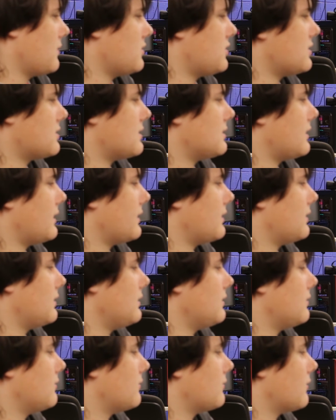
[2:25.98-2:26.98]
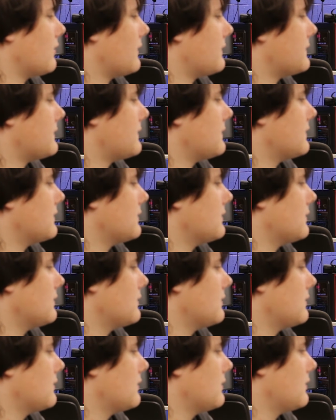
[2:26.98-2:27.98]
just like a little rough
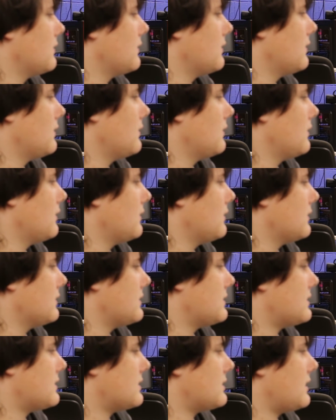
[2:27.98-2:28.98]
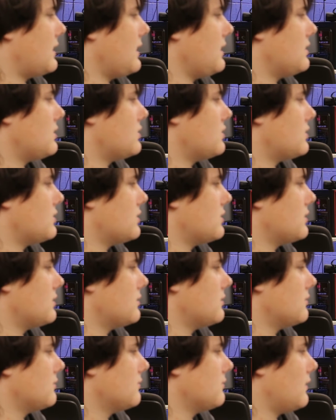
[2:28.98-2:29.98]
sketch,
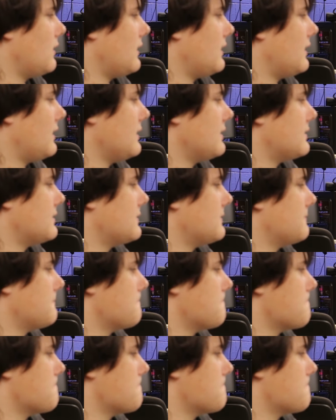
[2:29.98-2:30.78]
I guess.